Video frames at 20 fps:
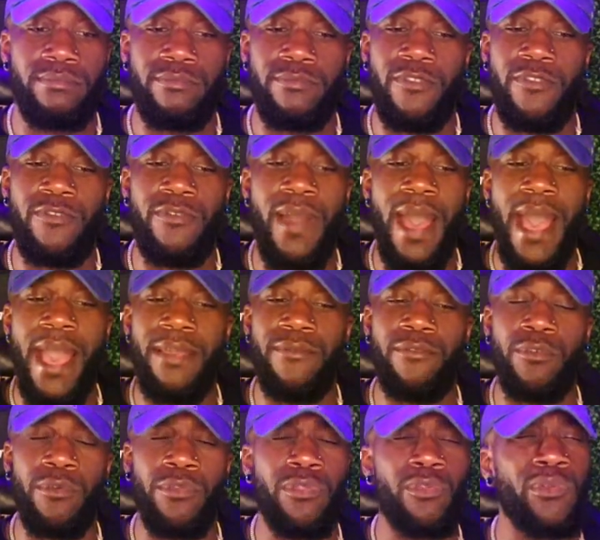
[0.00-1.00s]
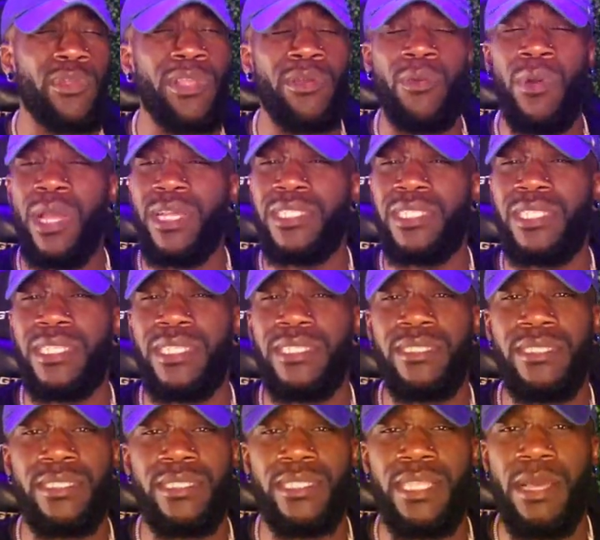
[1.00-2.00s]
five or three
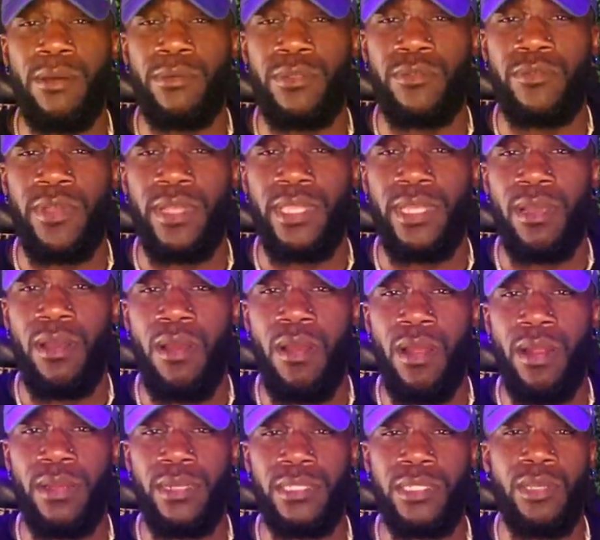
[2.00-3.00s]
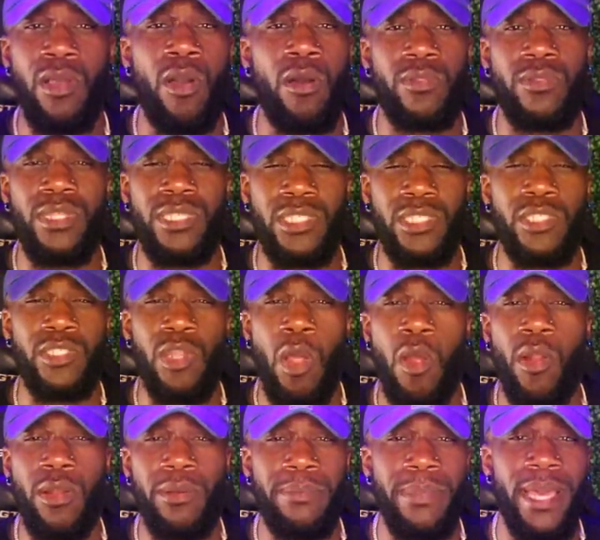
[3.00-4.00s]
questions. That was really hard. It's called the
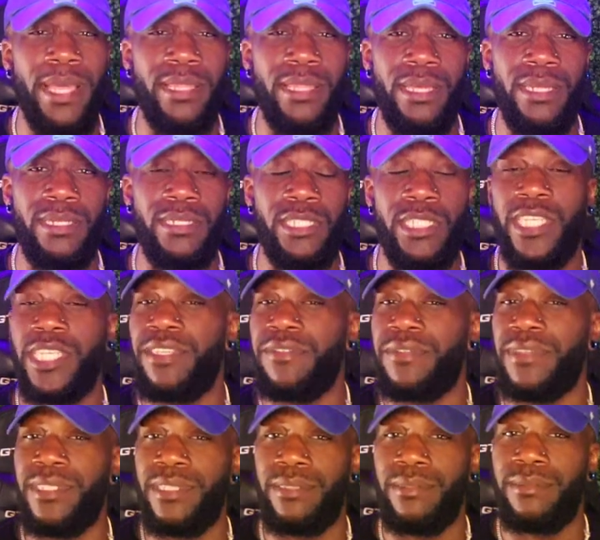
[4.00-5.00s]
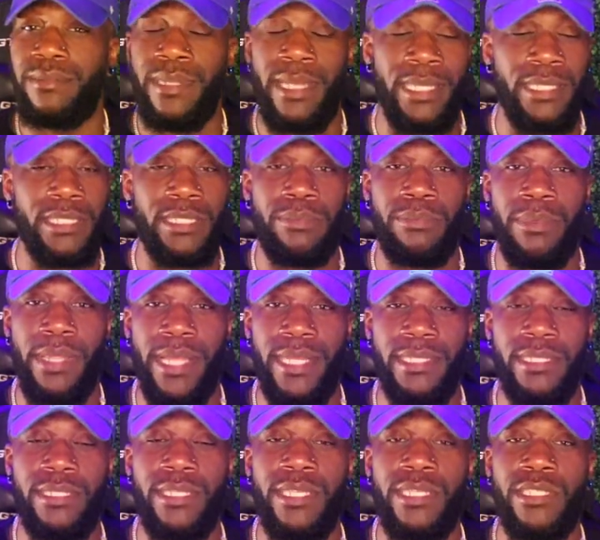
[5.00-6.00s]
STAR method. She even
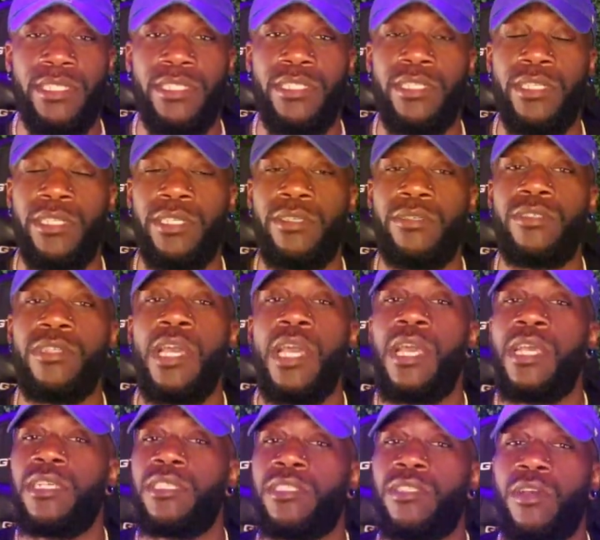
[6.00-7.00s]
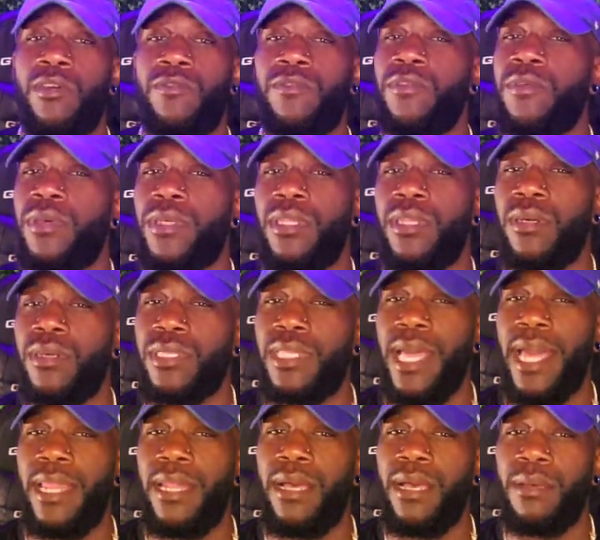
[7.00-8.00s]
explains this to you. So if you could look
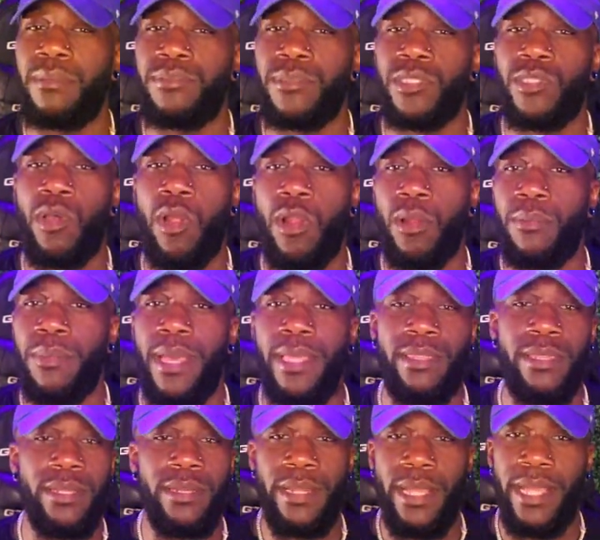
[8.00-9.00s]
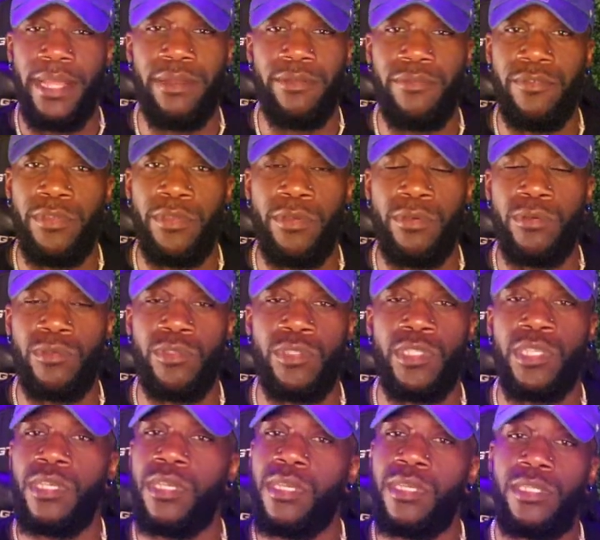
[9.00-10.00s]
that up, STAR method interviews,
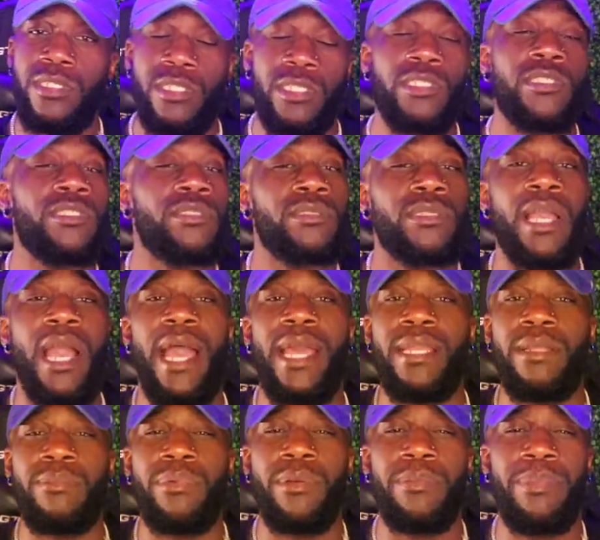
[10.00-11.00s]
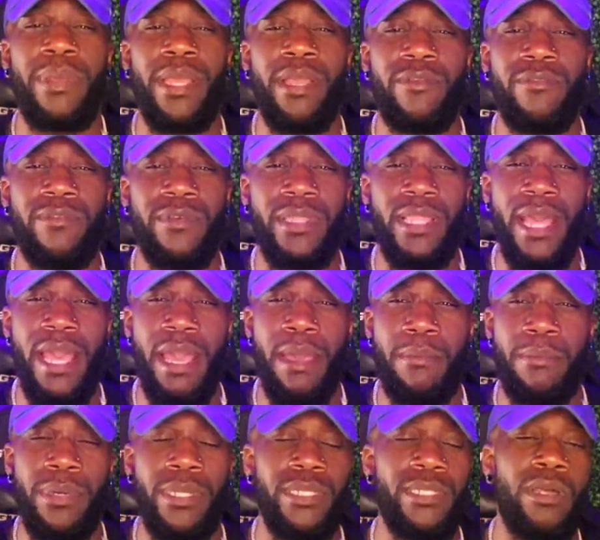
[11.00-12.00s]
just kind of prepare for
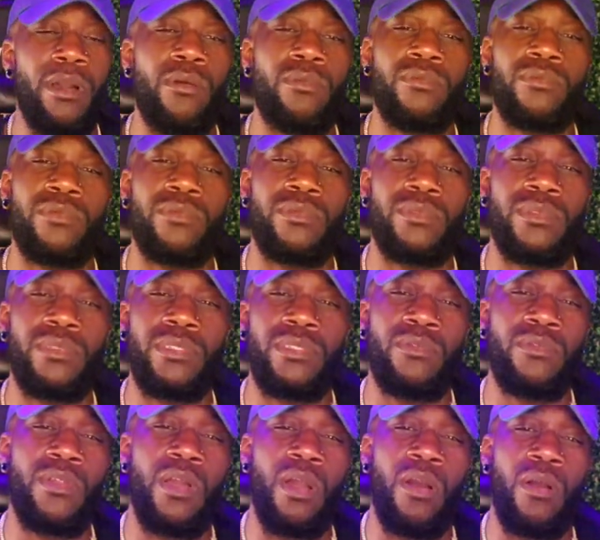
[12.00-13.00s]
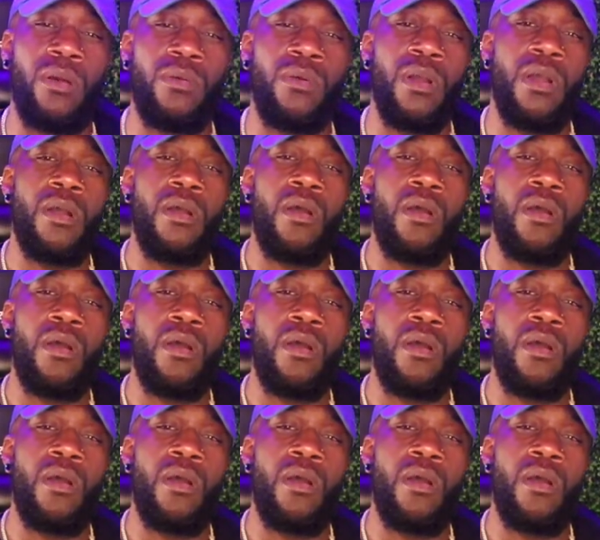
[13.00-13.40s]
that, but don't, you know,